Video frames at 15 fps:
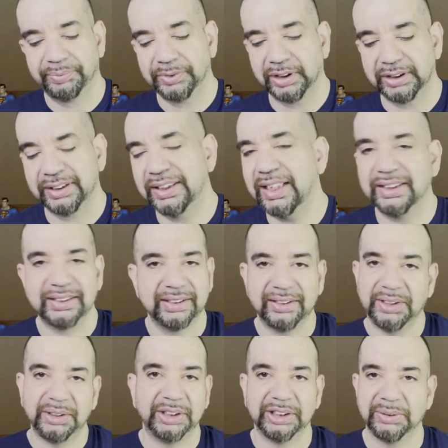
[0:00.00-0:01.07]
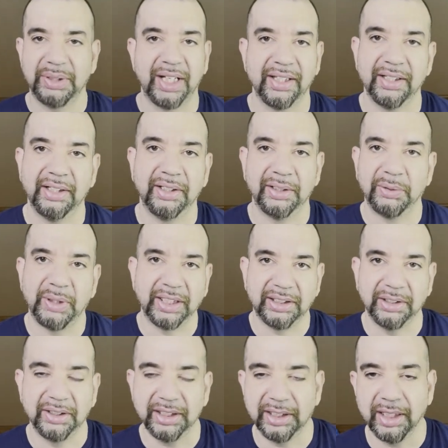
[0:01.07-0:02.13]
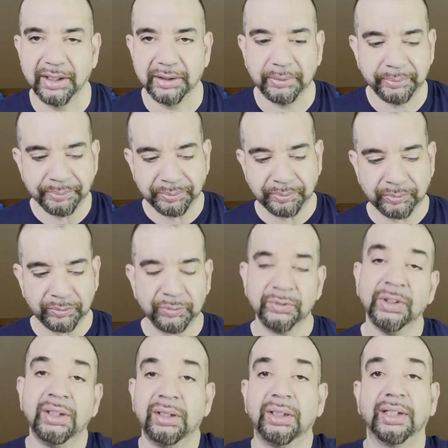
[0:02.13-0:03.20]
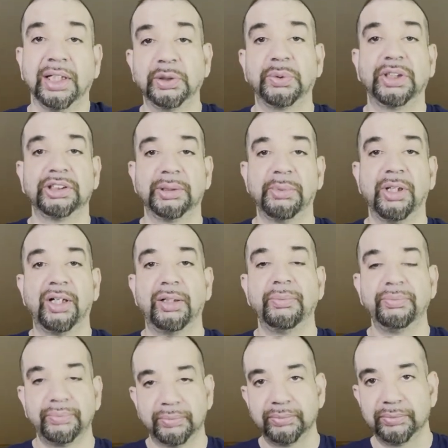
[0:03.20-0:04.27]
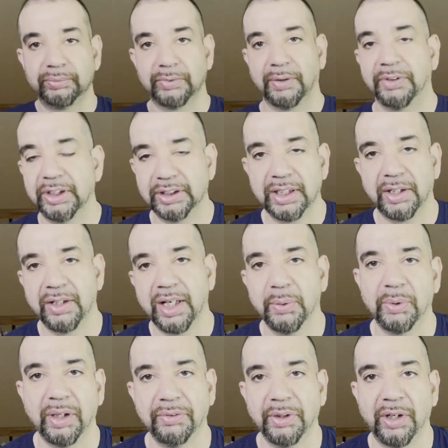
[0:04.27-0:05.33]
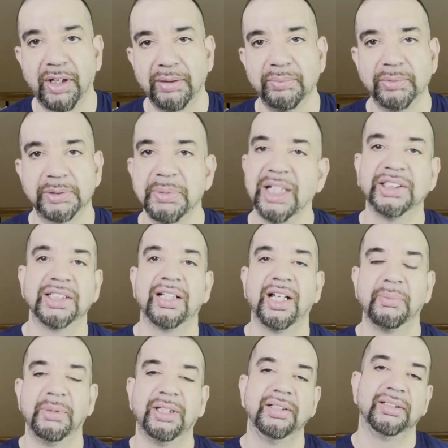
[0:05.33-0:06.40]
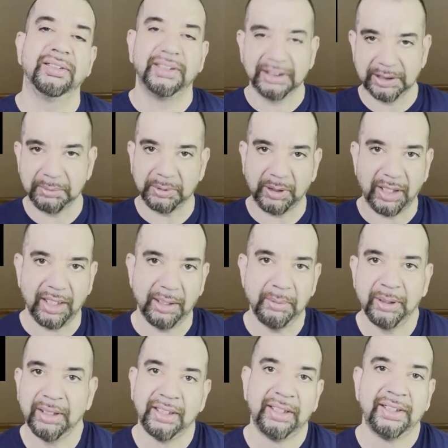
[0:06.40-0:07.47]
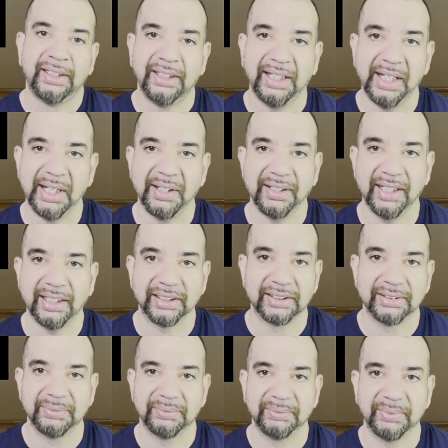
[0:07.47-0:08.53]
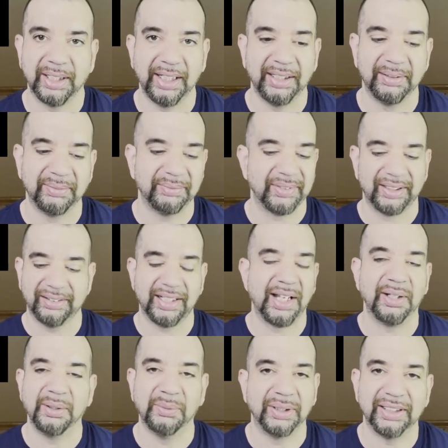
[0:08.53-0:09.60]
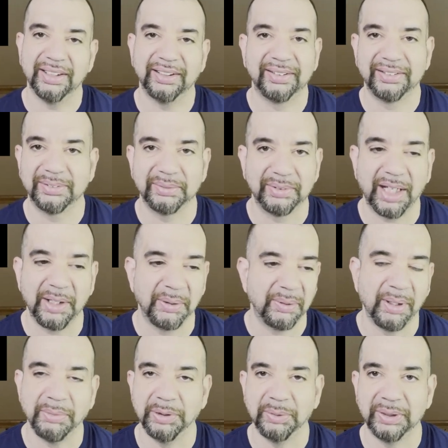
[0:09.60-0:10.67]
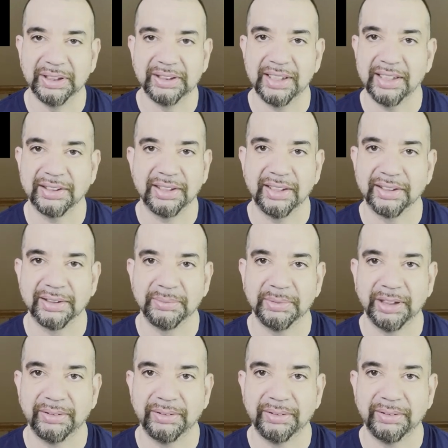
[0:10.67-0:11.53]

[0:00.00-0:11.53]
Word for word: let just taste it. They're just right there. They're right there together. Thanks for watching, Triple R. Have a good day or night wherever you are. Smash that like button, hit subscribe, and thanks. And I don't know what the, I don't want to do with these taste tests.